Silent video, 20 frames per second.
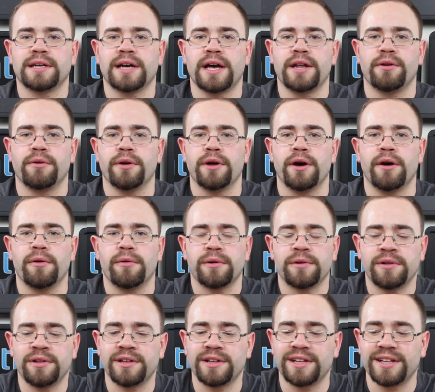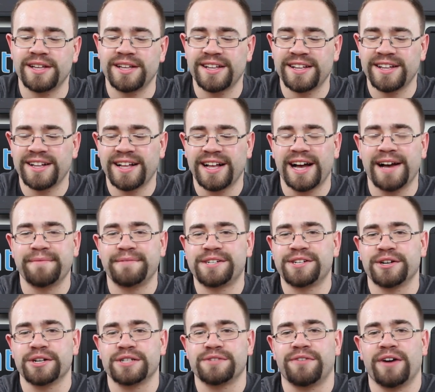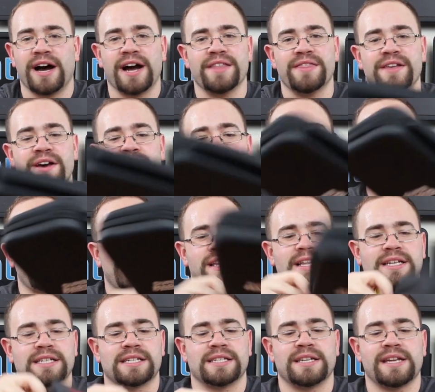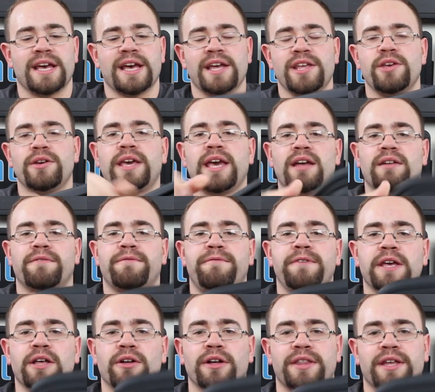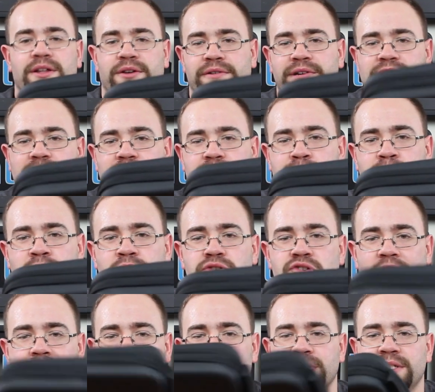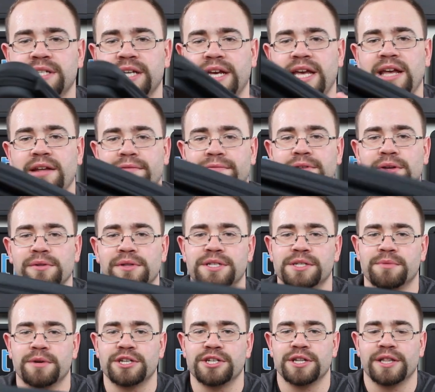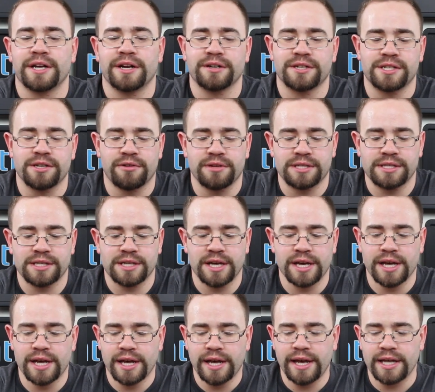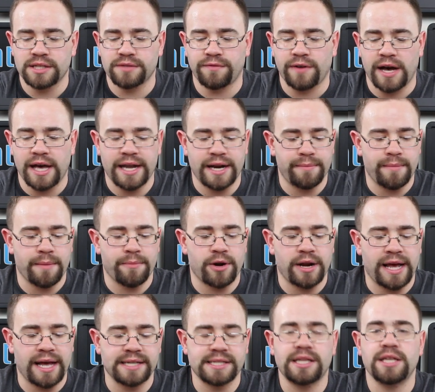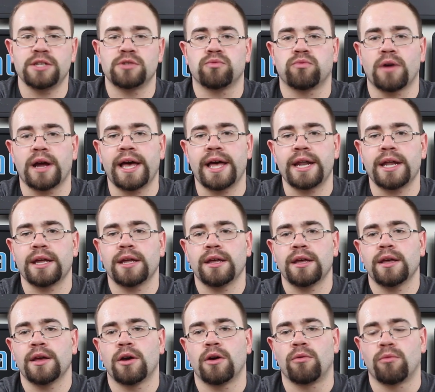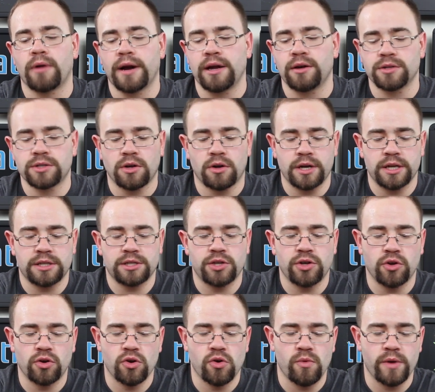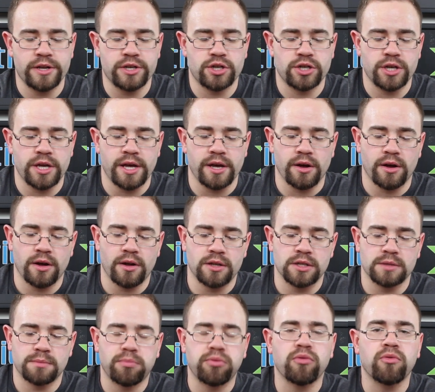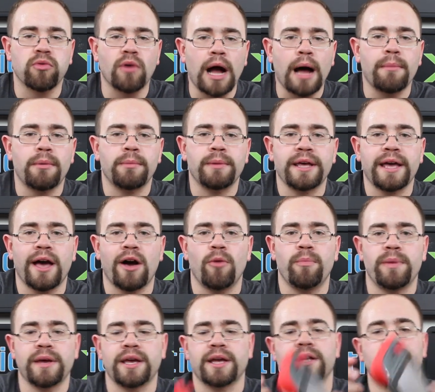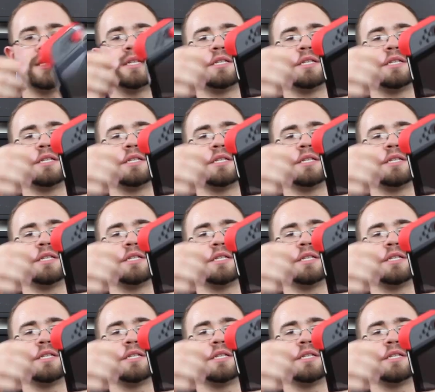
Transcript: I don't know. I'm sure it's fine though. It doesn't, you can't feel it. The only reason I was willing to drop it is because I can't feel the Switch in there. So it's fine. Remember, it has these red rails on it too, which is probably helping it